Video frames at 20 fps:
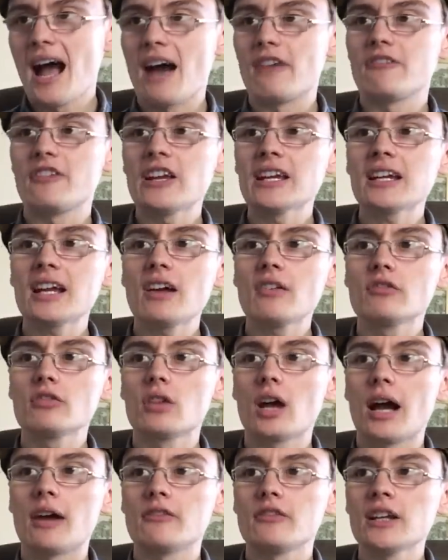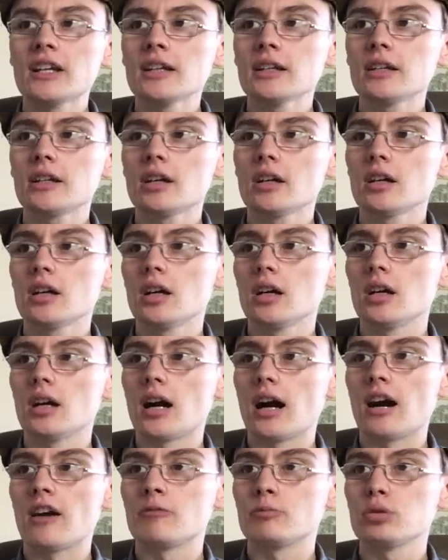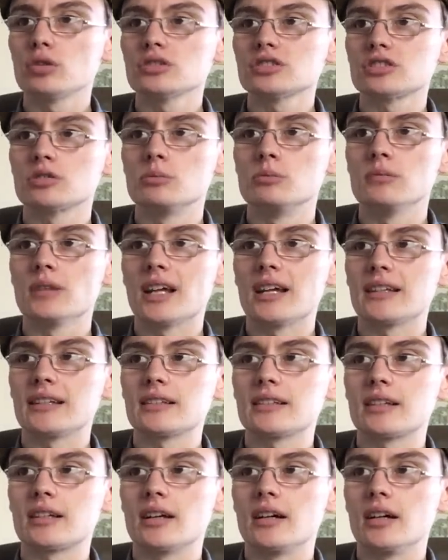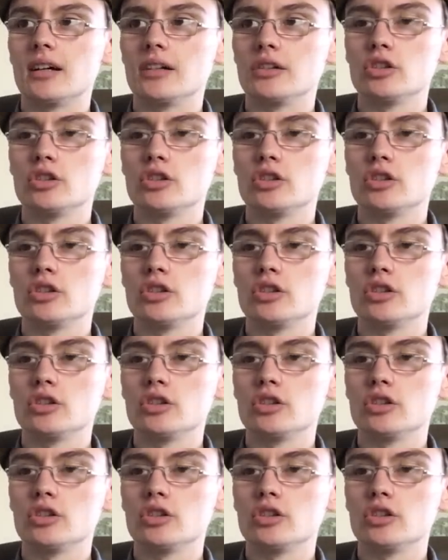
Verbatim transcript: I think I've I think uh, I've put some like uh,